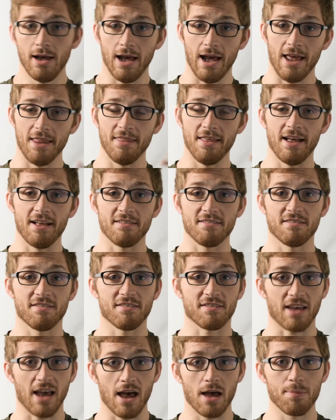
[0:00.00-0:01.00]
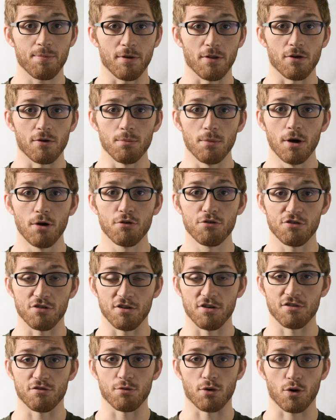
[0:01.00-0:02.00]
And that scapular
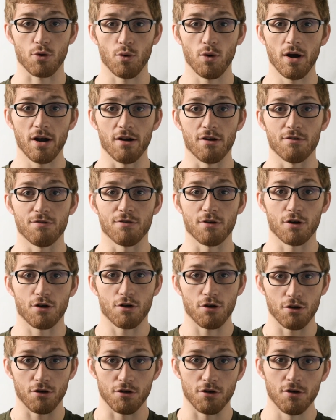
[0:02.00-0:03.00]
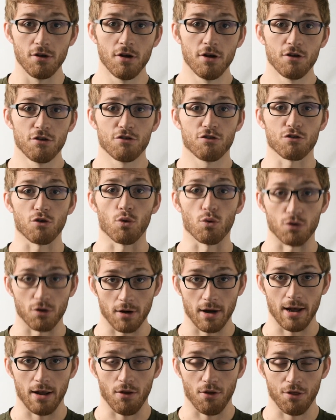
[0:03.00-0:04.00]
motion is required for good
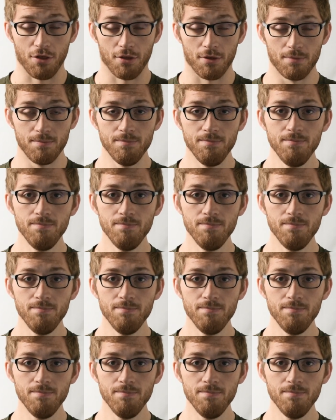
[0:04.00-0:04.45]
shoulder health.